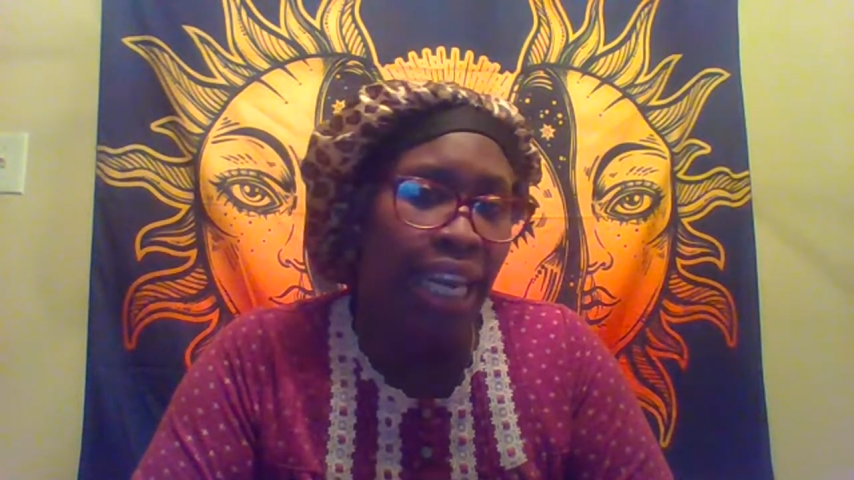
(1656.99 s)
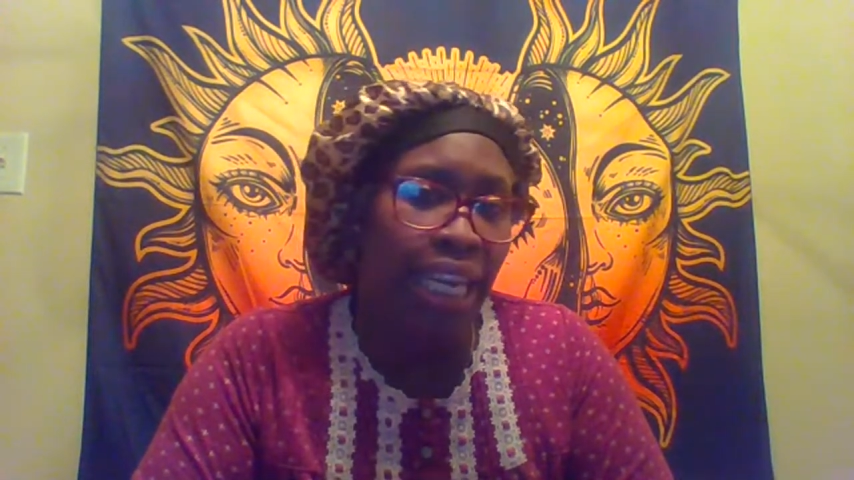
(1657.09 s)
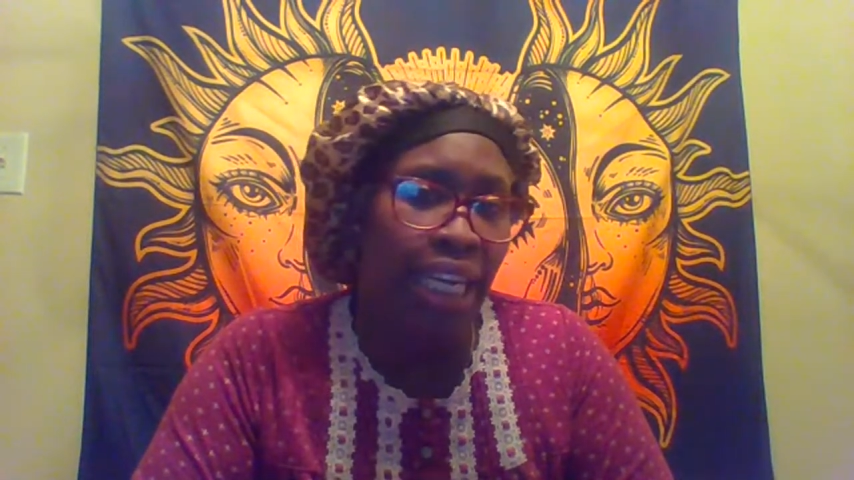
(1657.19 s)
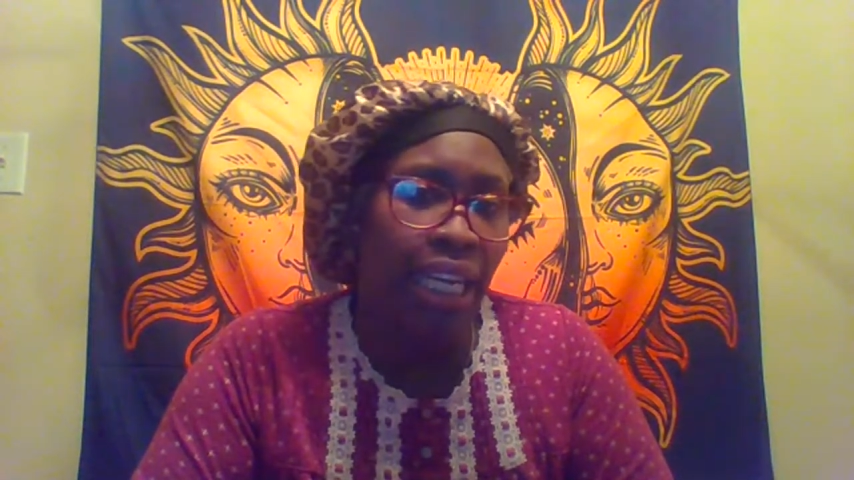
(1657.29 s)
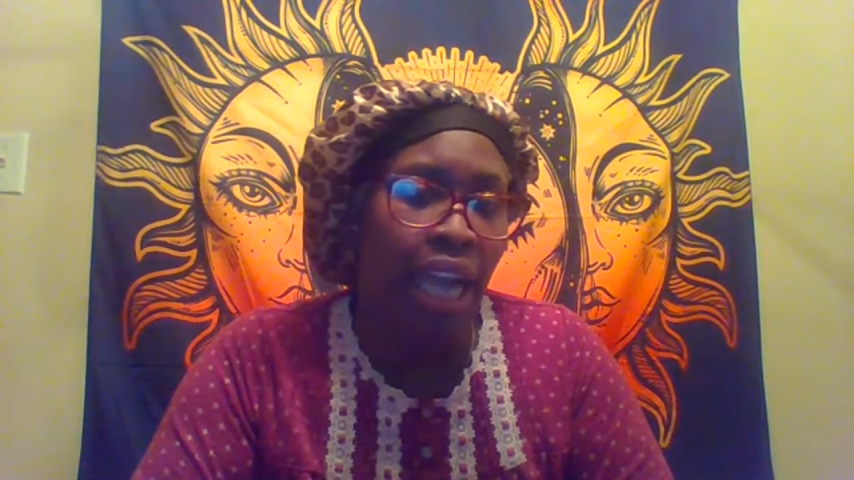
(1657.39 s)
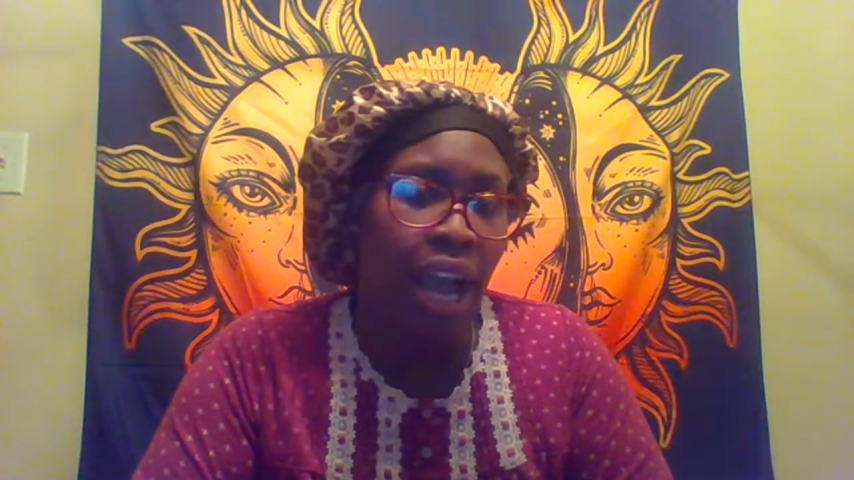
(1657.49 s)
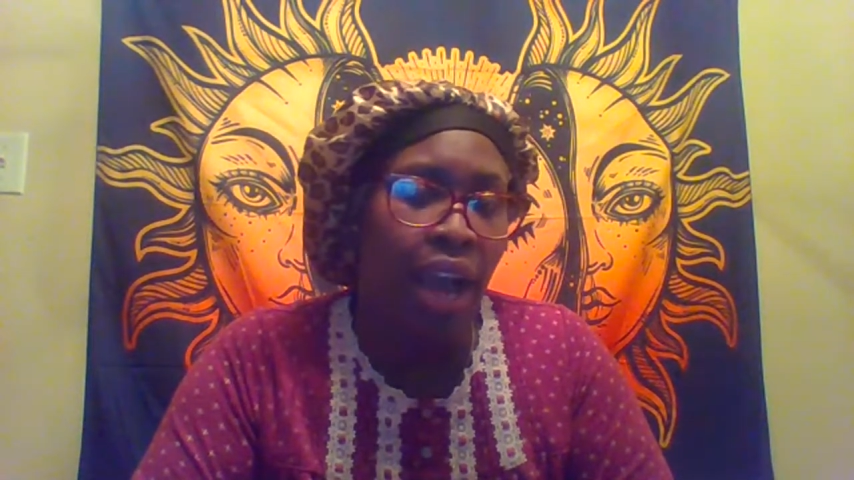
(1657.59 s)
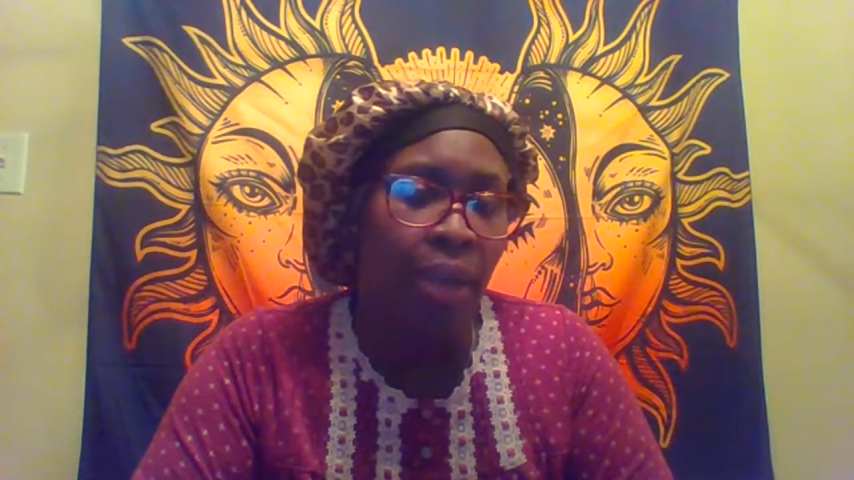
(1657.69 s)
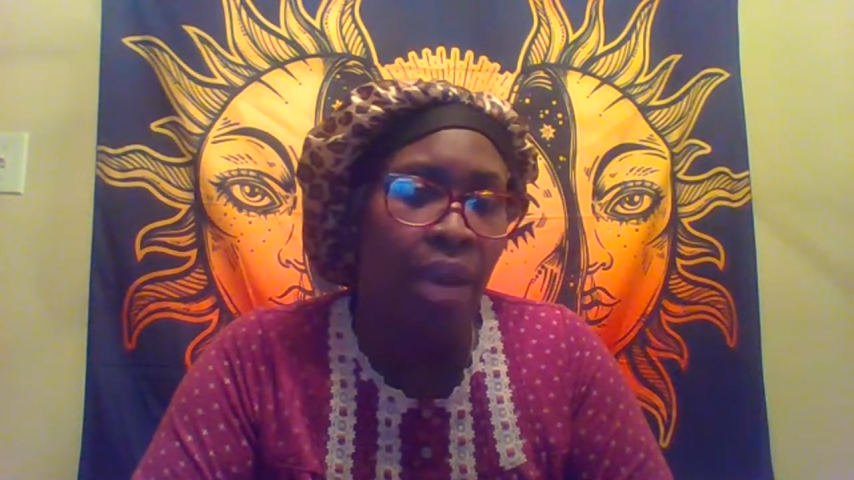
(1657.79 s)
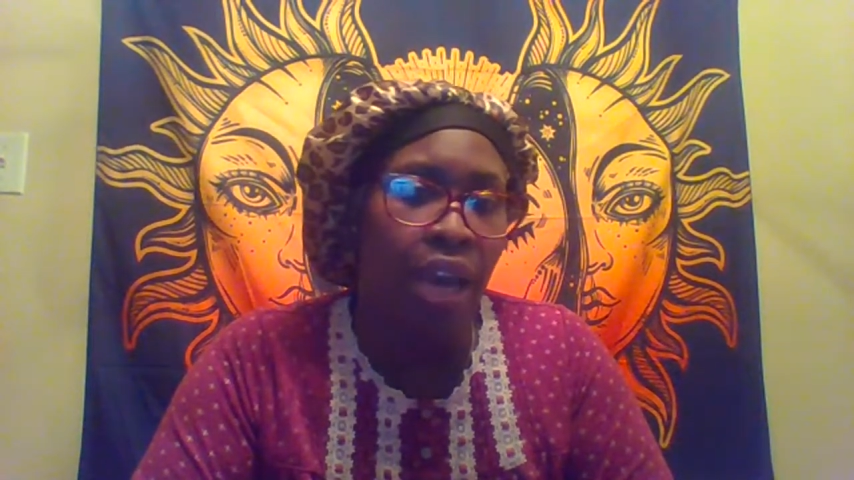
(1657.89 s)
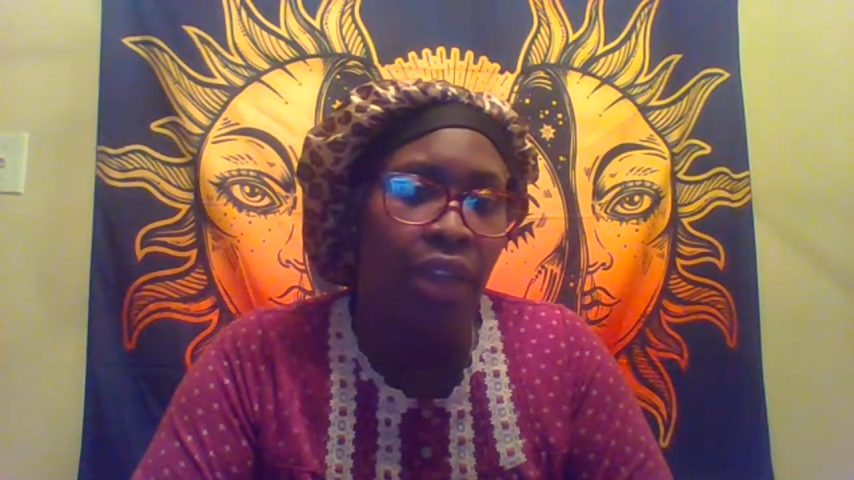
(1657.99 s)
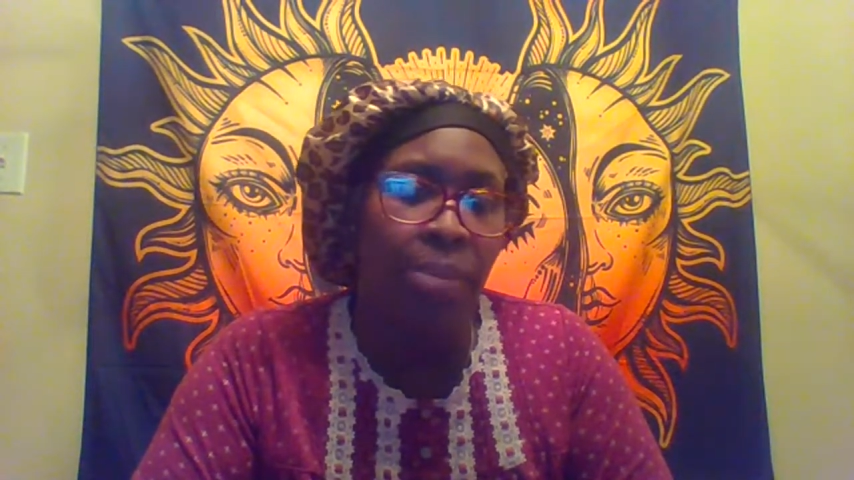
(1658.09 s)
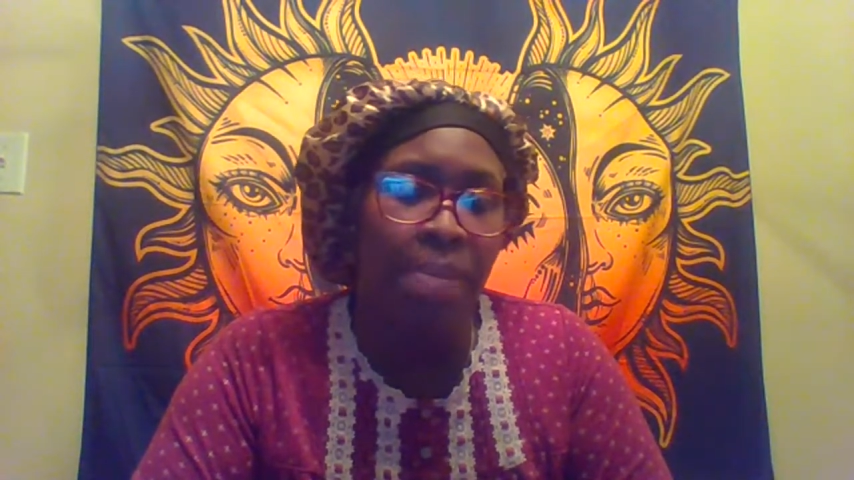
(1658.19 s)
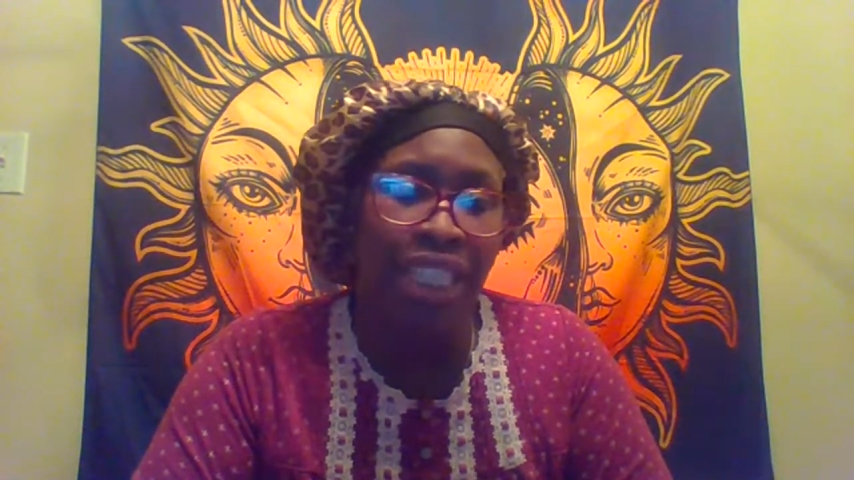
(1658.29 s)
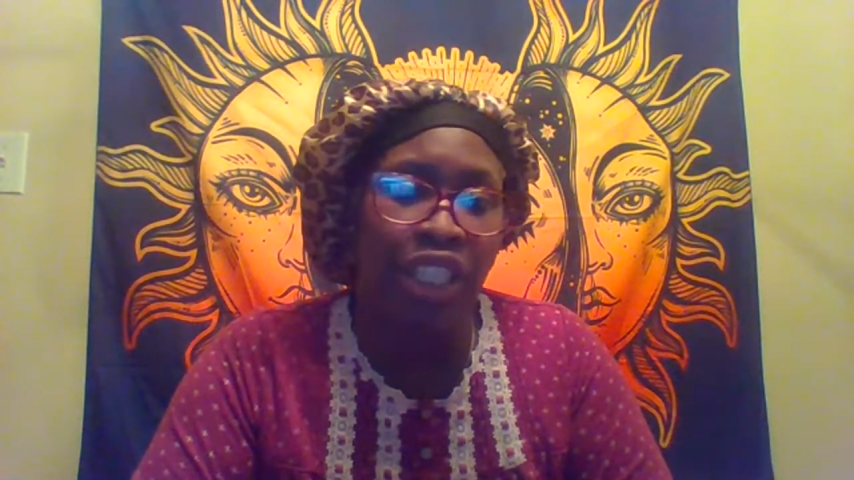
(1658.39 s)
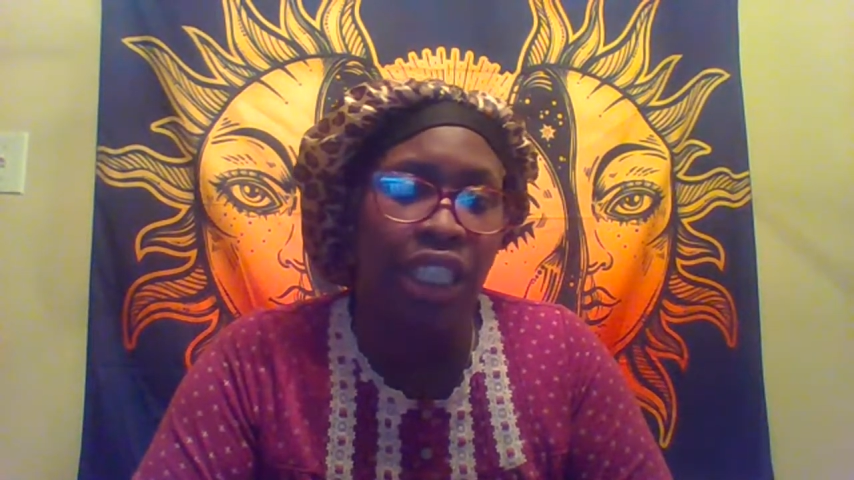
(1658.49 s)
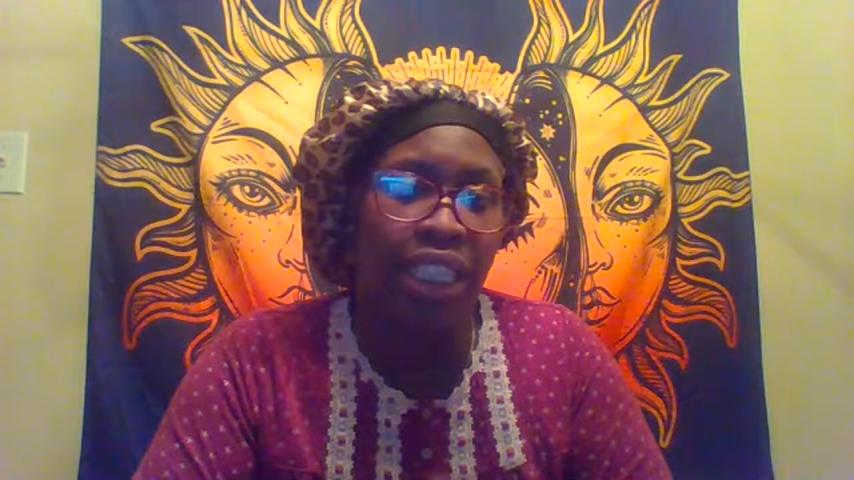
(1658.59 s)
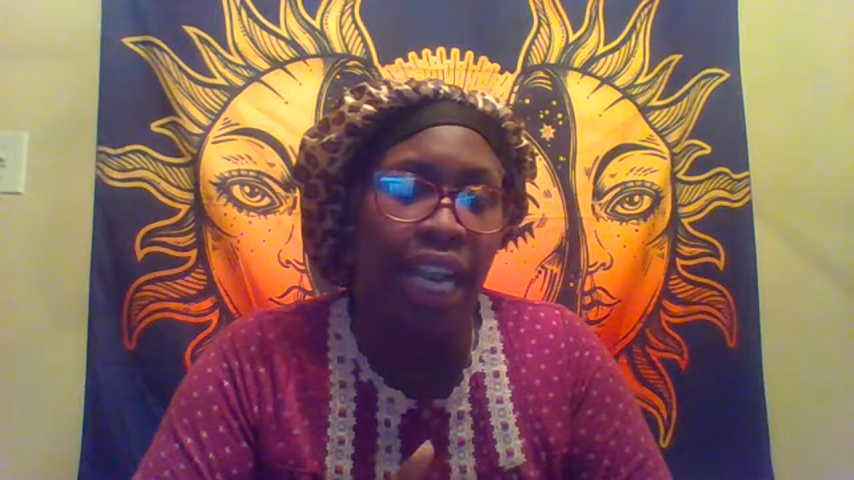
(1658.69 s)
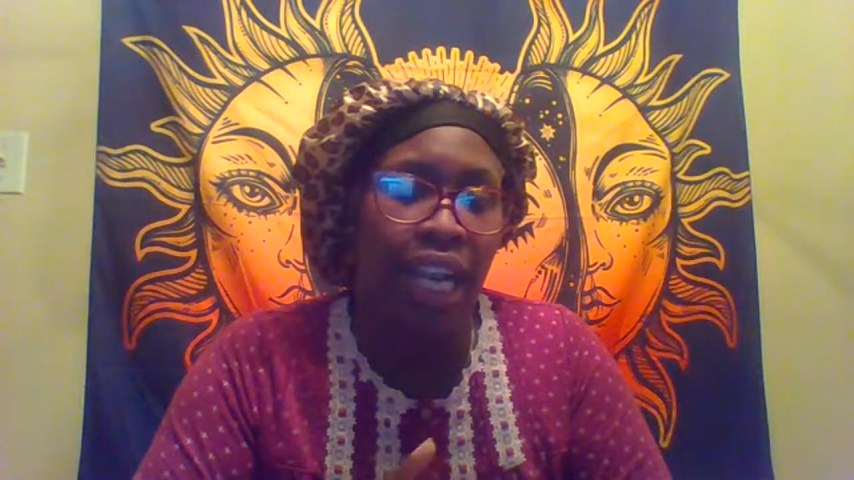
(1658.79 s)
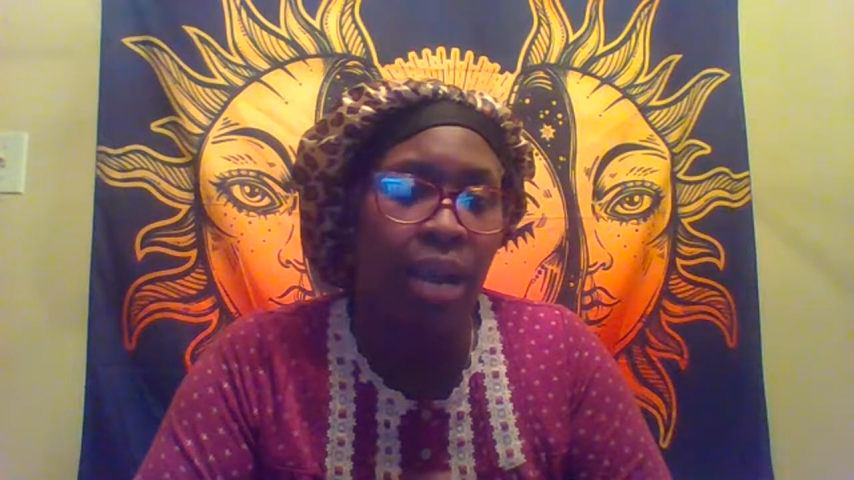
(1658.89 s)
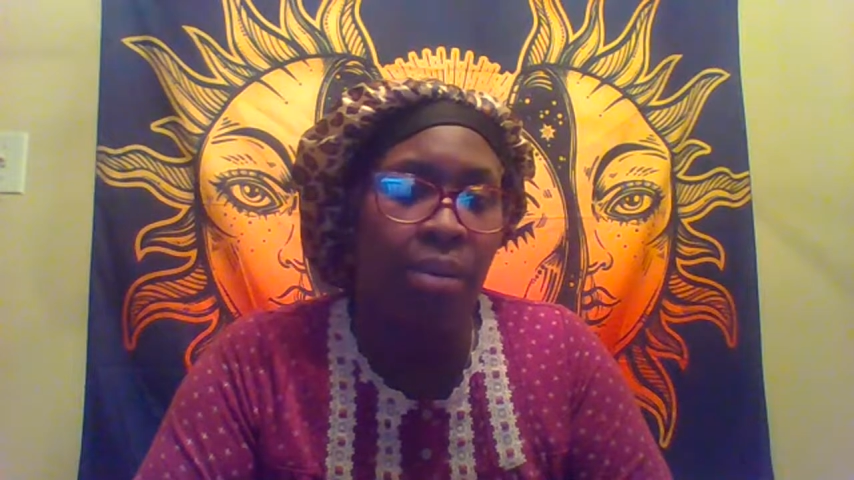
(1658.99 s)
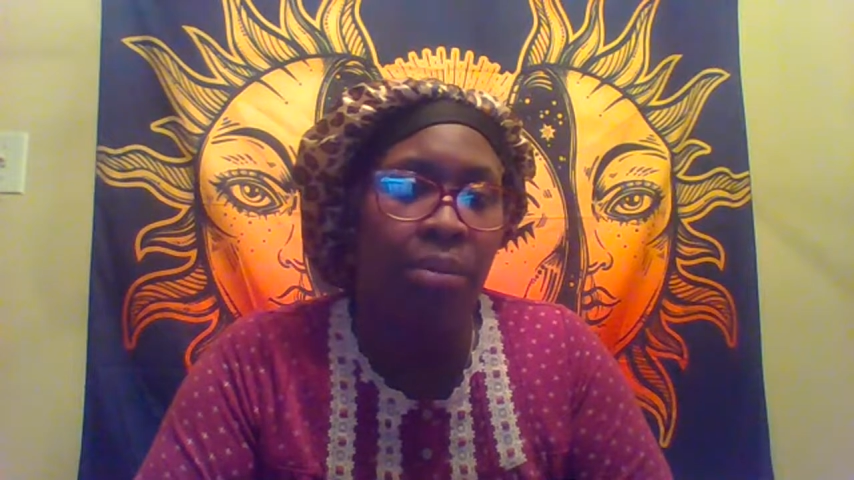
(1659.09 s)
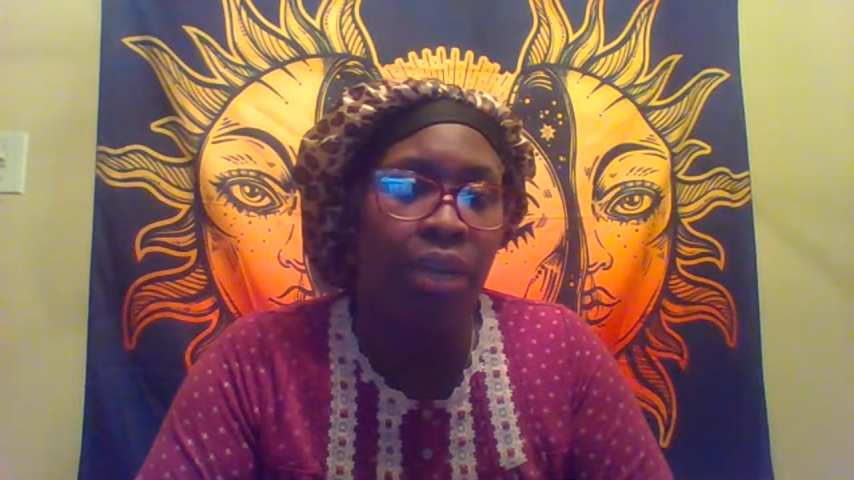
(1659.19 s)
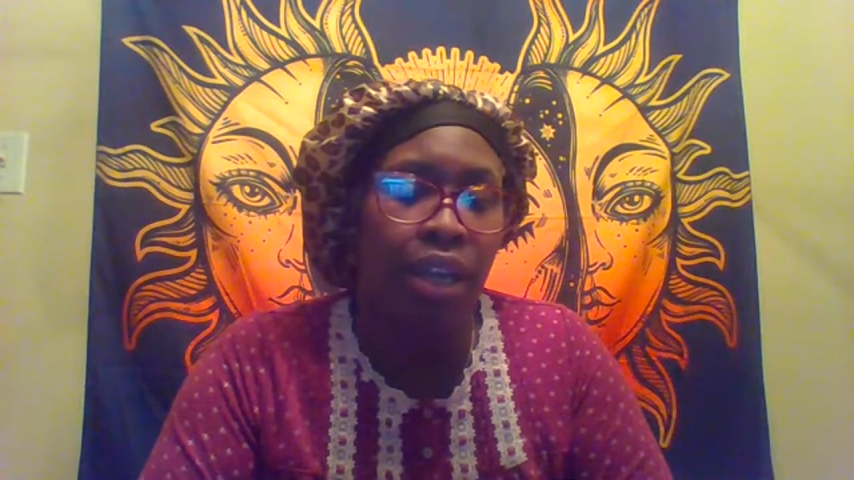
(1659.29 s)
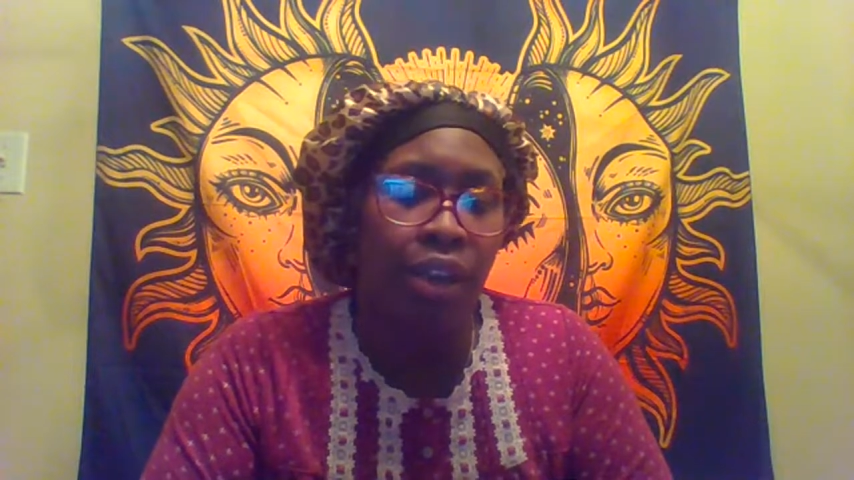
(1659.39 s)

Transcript: any other messages that come